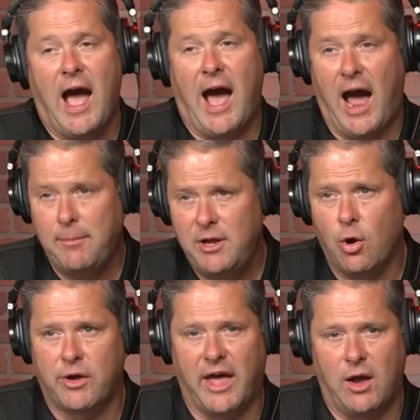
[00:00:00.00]
I'd be
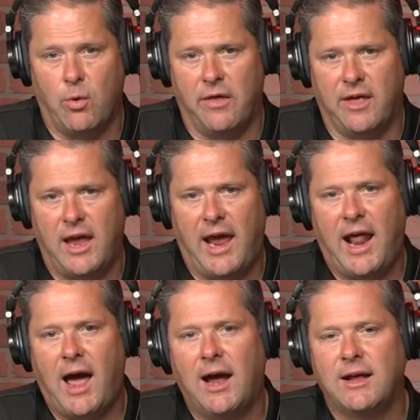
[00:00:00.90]
okay with it. And
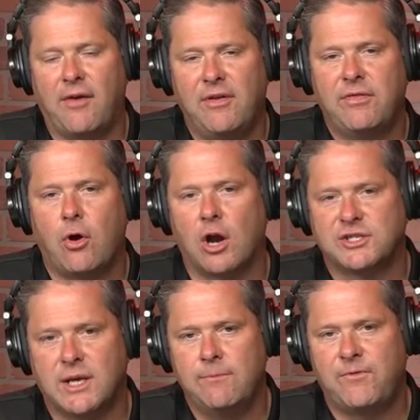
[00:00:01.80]
I, I think there are
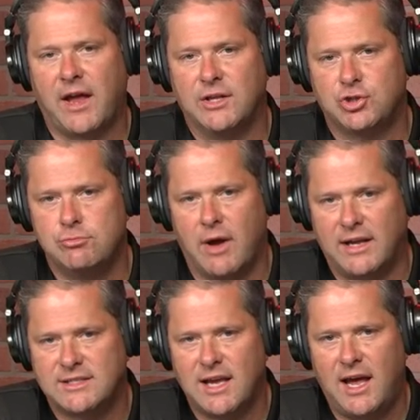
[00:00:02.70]
some fans who may
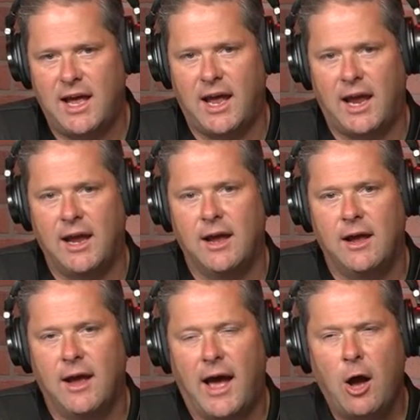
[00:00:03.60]
say,
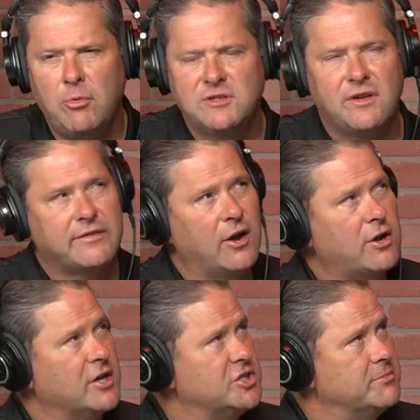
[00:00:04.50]
I almost feel like the air
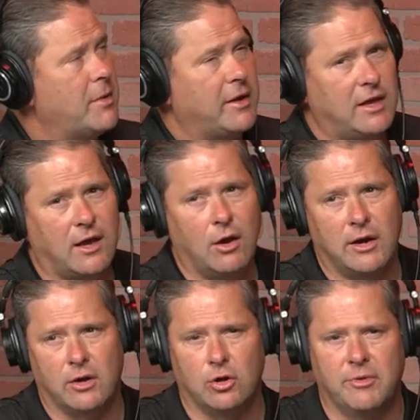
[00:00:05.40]
conditioning is maybe kicking on
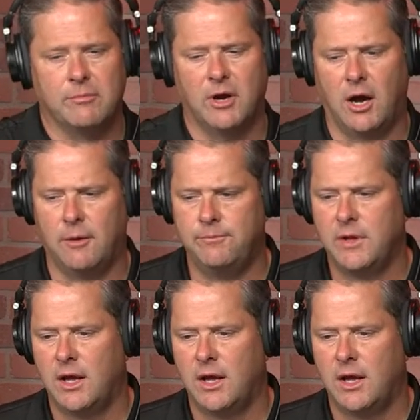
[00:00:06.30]
here a little bit, but um,